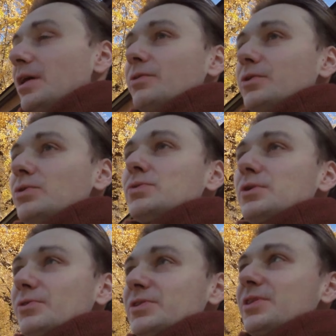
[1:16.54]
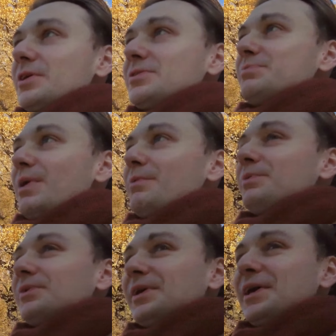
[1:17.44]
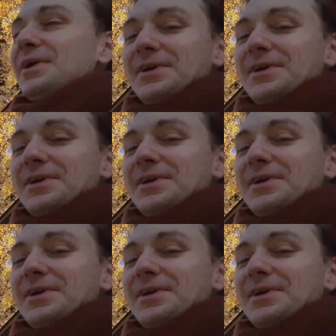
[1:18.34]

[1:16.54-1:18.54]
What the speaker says: how to use those things properly.